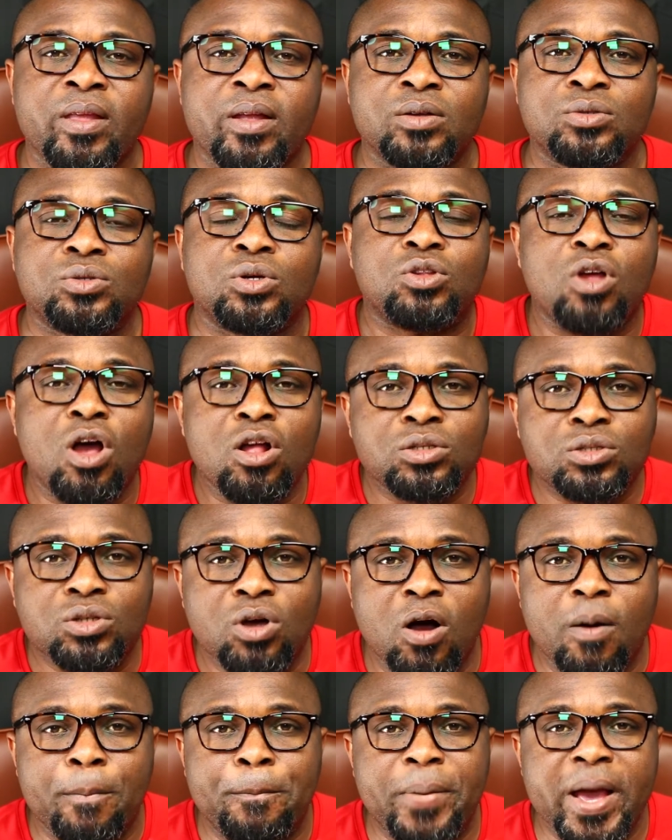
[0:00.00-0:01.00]
So don't
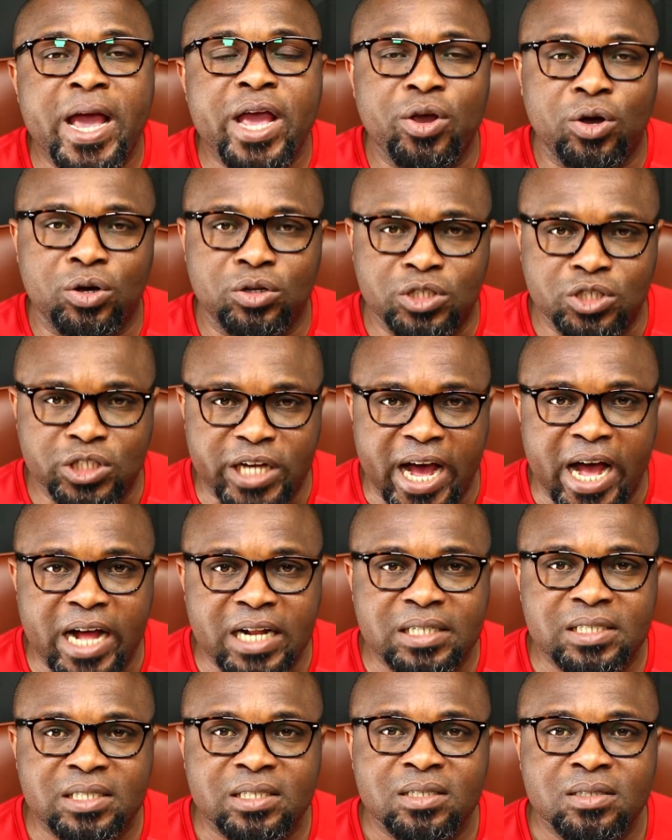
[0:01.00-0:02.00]
compare your
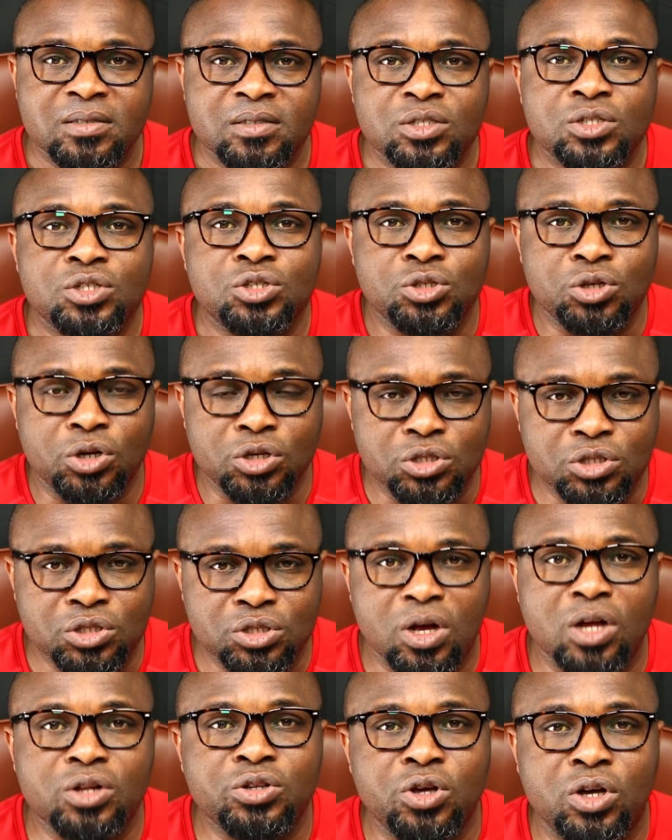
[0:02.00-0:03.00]
child, your
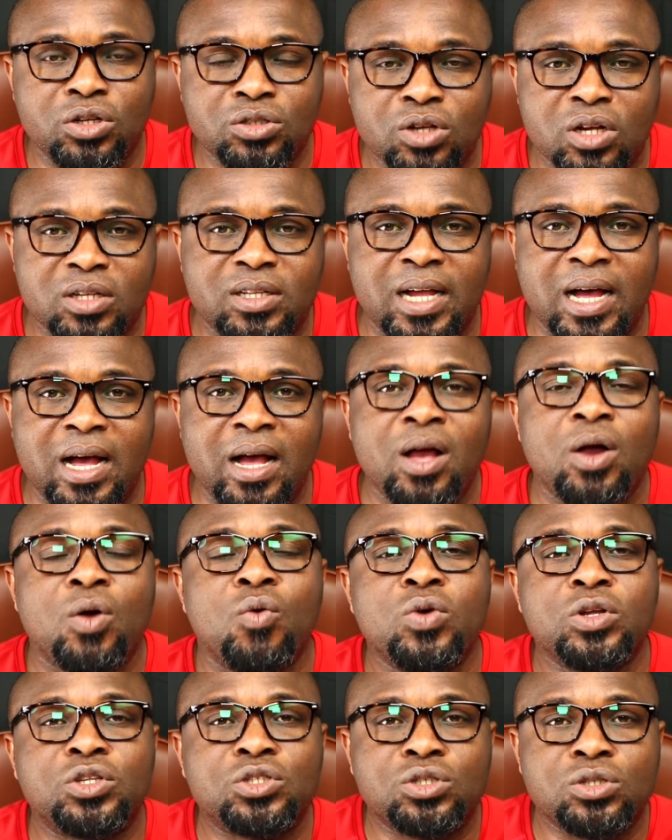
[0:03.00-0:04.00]
son, your daughter
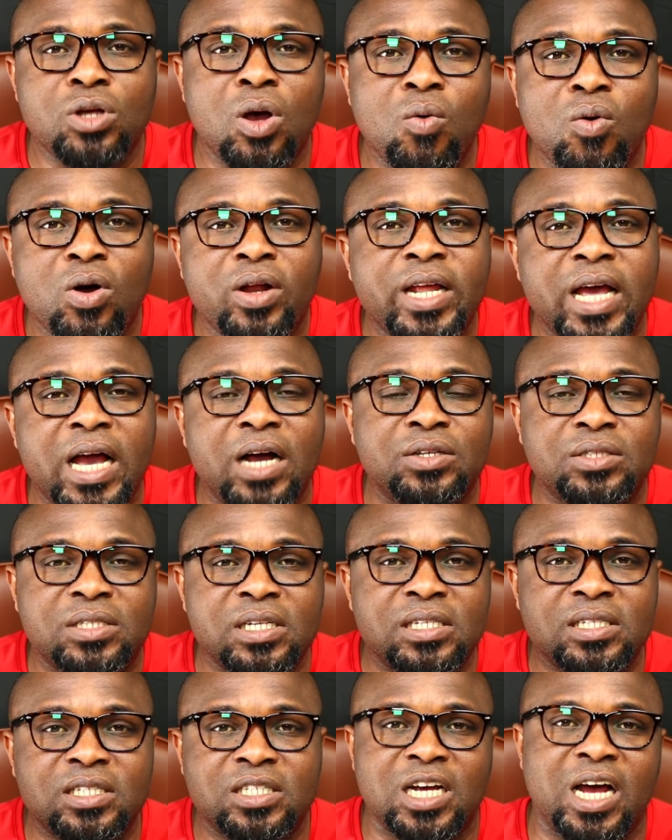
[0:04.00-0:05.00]
with someone
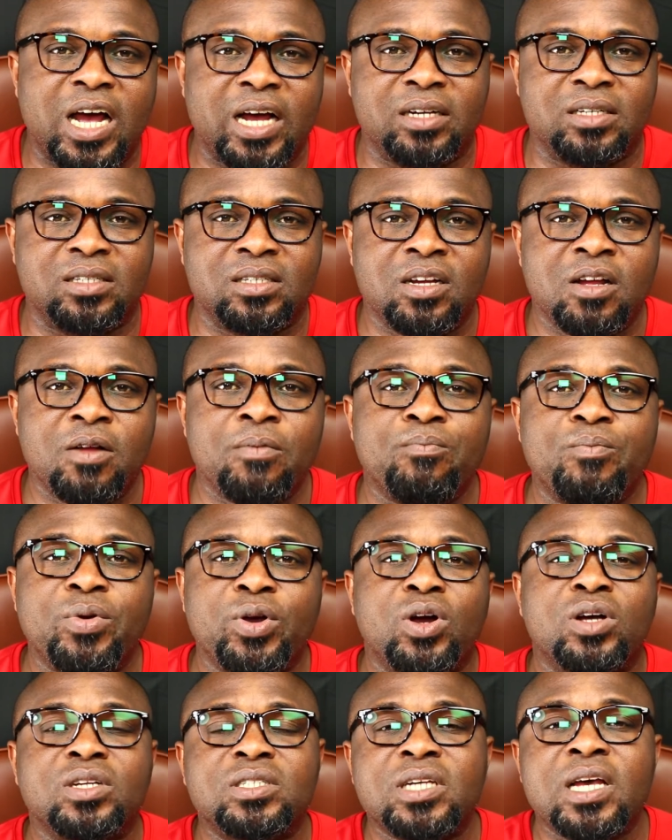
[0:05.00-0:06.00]
else's child,
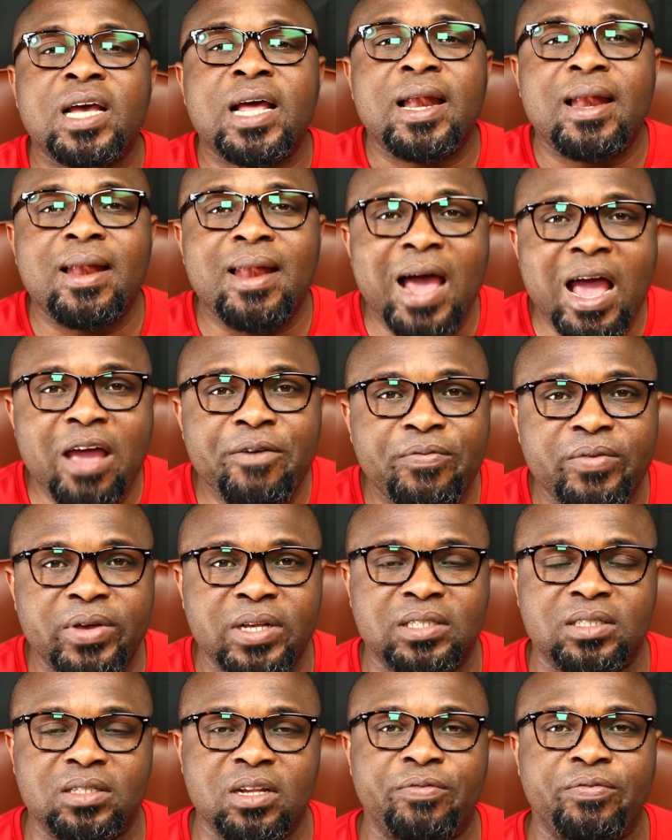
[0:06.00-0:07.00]
because life
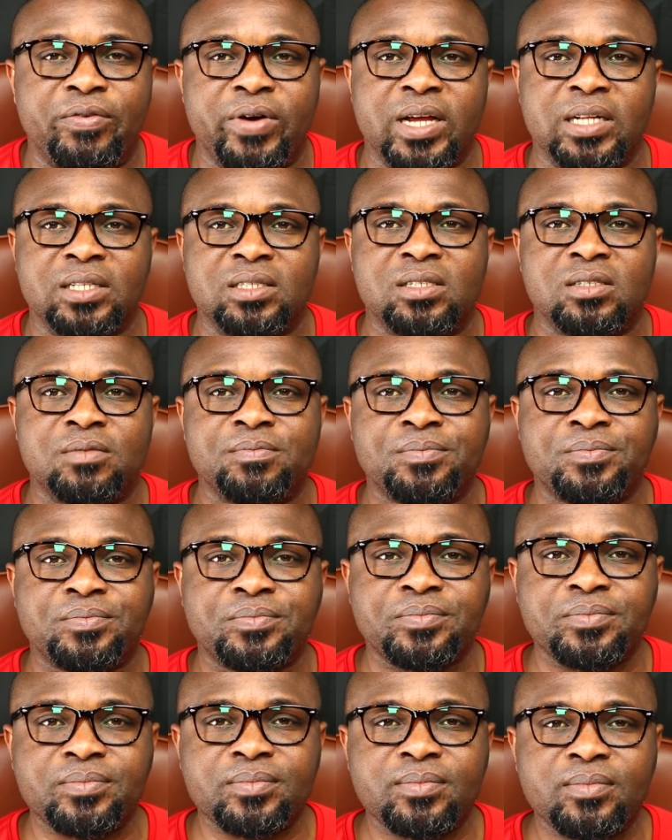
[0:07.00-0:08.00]
is different.
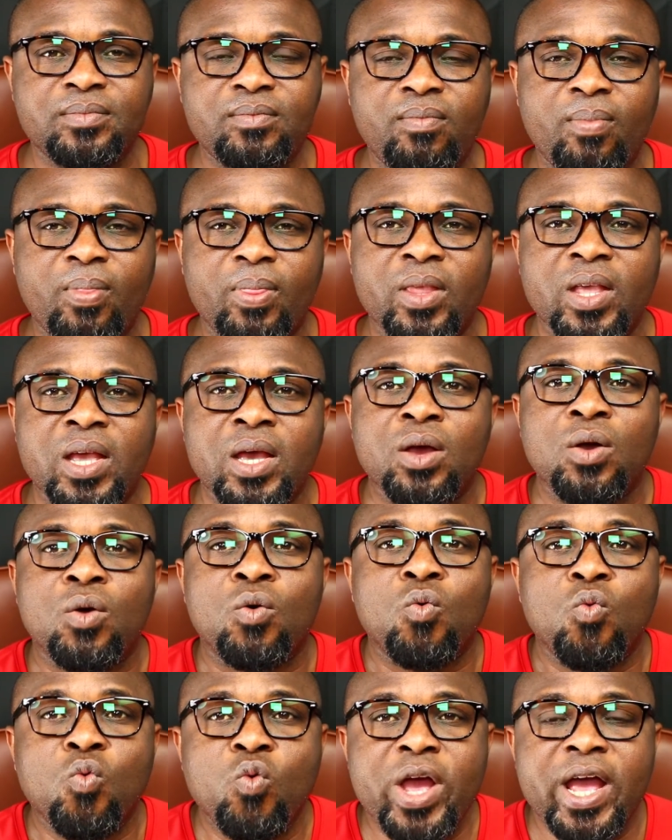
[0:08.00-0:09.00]

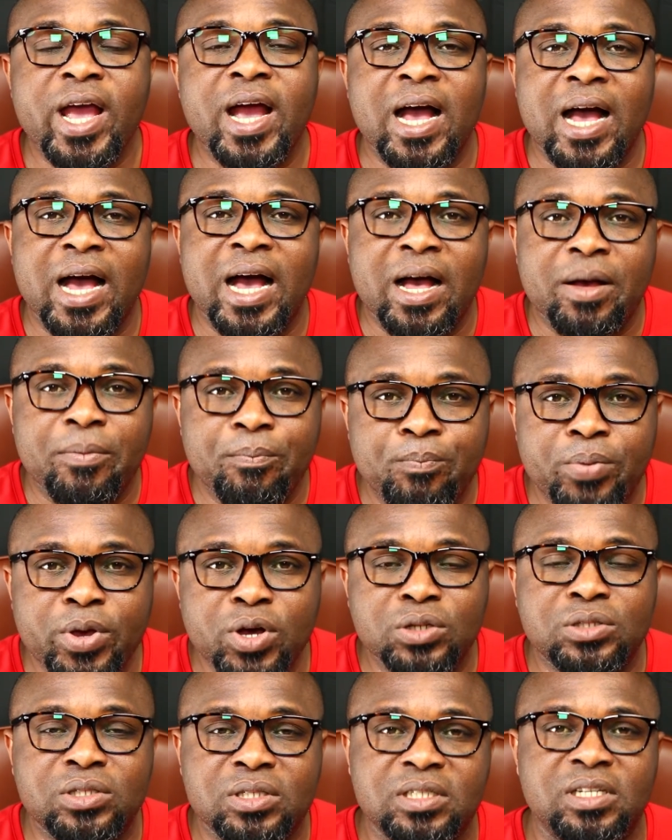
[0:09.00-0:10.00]
We are
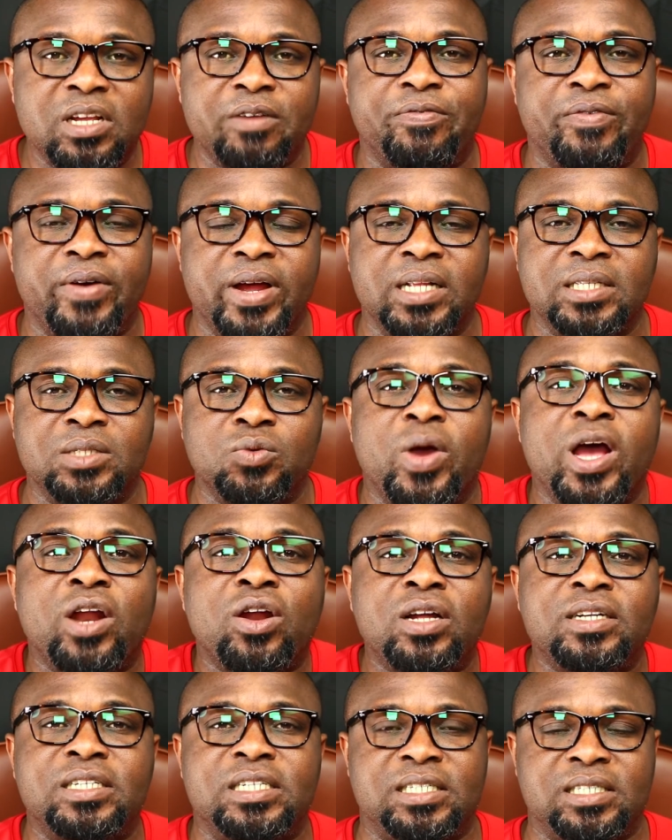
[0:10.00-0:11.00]
built different. We are
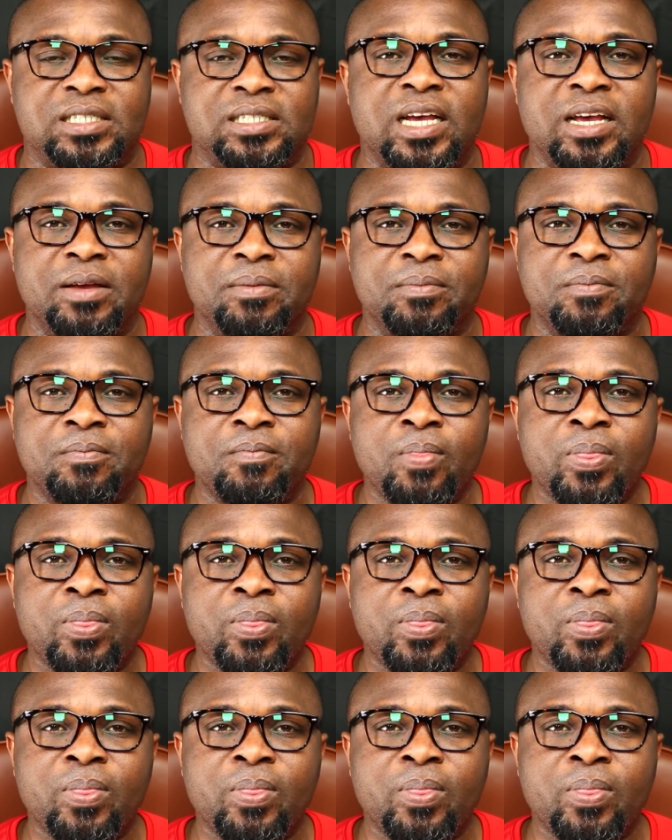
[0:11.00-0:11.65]
not the same.